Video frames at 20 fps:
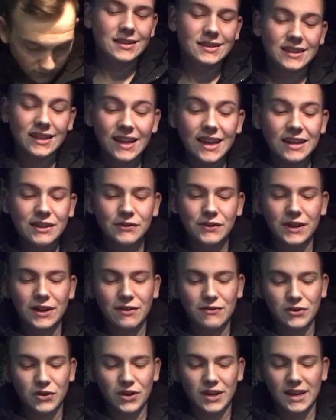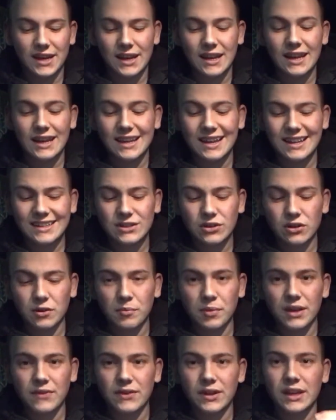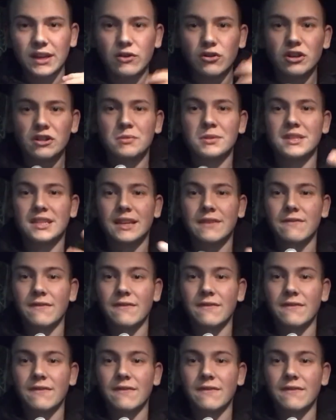So the next thing I've got in here, it has got a bit of a Christmassy